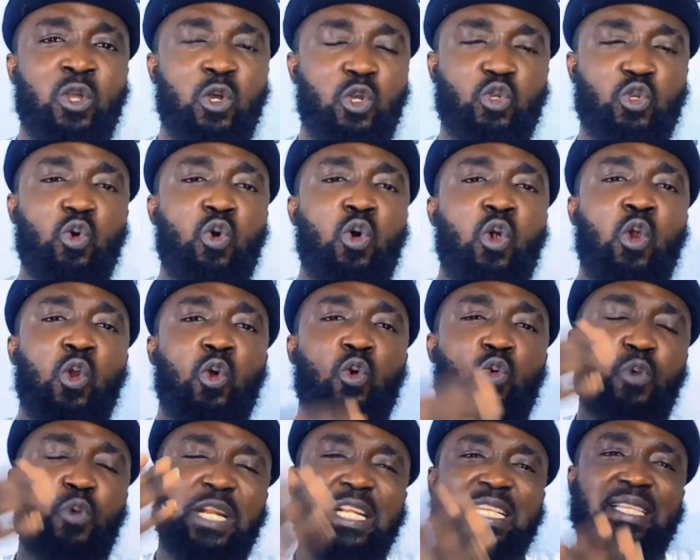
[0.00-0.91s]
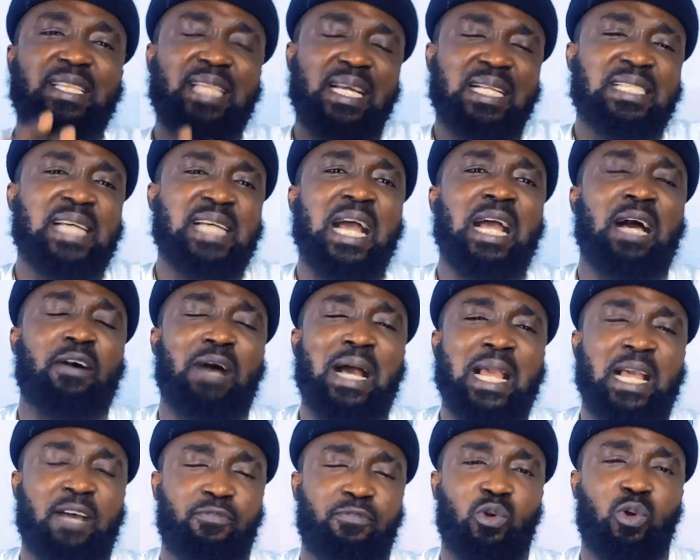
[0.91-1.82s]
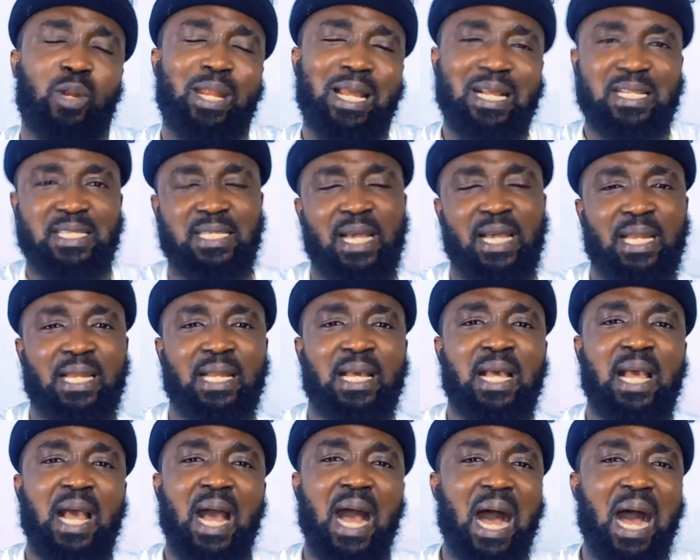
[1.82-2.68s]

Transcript: So with the data I have collected,